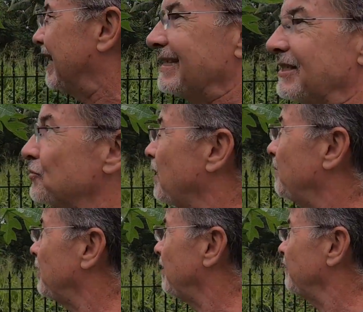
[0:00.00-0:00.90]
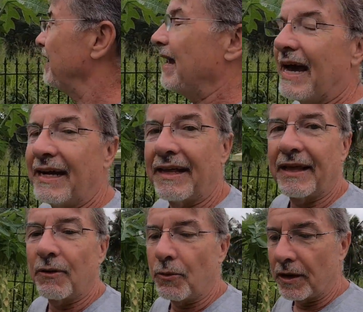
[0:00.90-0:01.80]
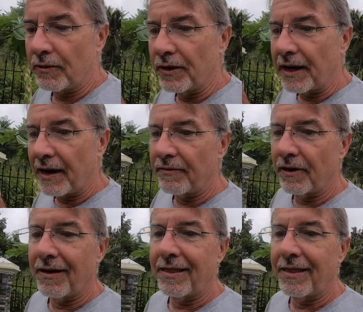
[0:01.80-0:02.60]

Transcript: hasn't dropped off, and I think we're going to recover